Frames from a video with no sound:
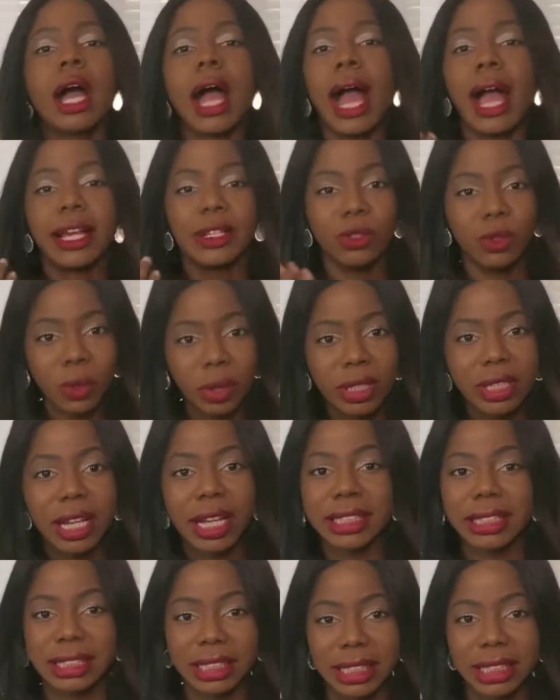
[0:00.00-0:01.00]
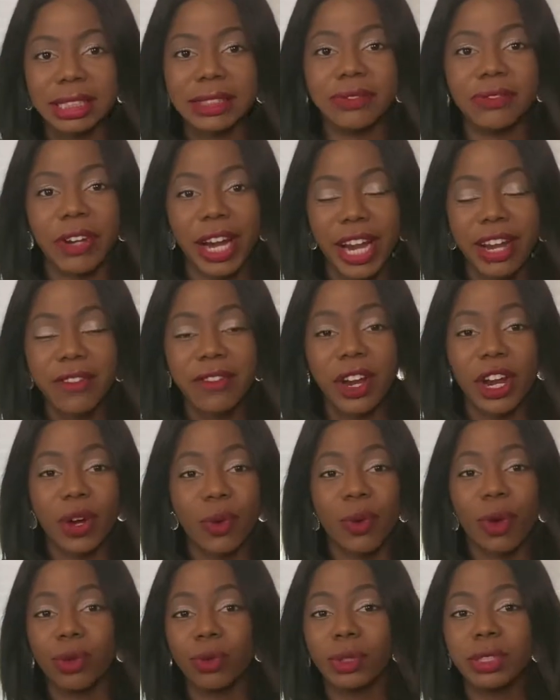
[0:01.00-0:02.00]
I looked at it very,
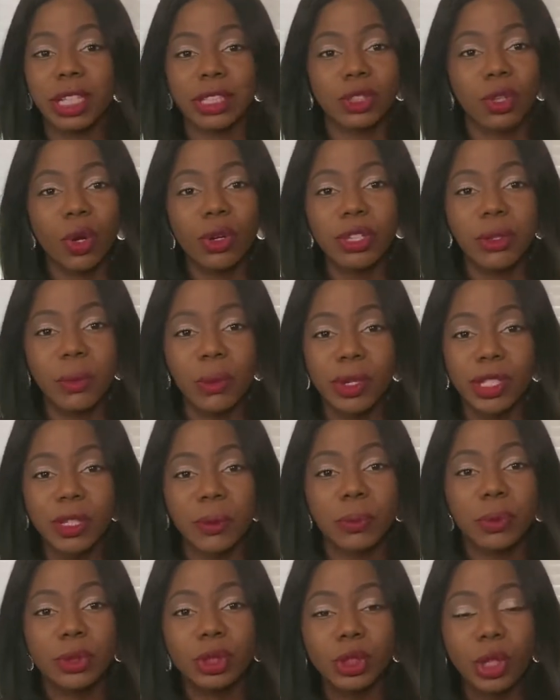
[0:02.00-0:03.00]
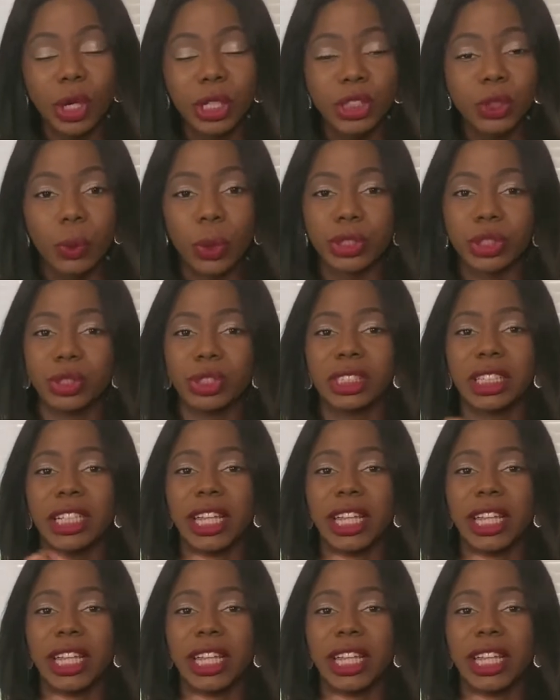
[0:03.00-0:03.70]
very well, looked at all the multiple choice questions,